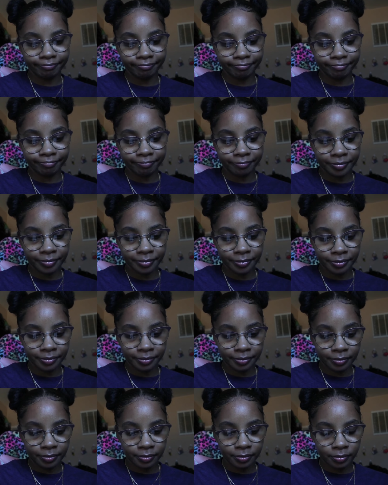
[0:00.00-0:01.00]

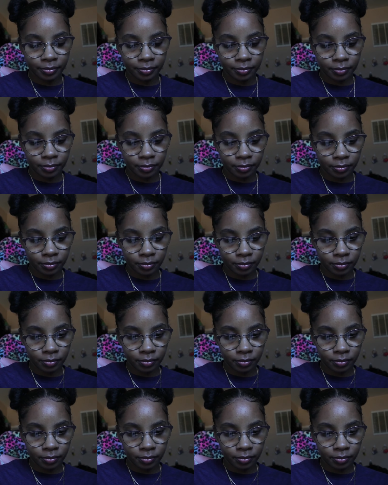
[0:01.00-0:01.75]
(silence)